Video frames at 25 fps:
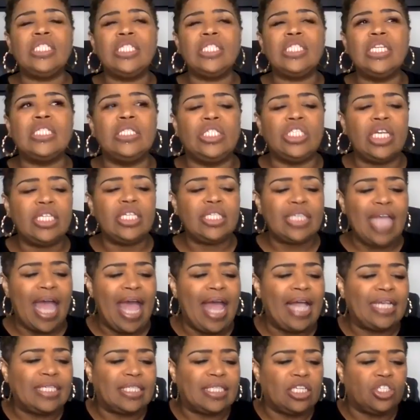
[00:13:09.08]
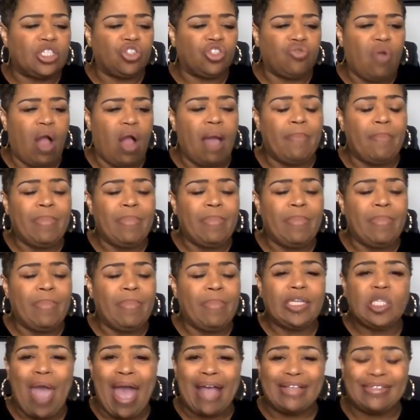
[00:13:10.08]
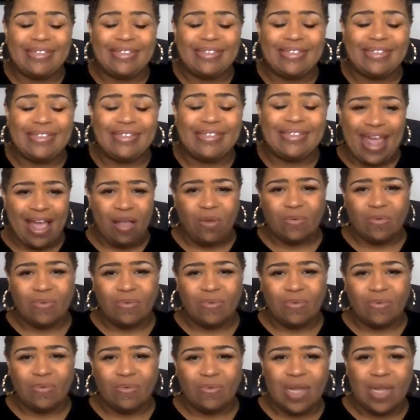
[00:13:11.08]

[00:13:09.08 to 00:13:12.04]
as the trauma is passed down,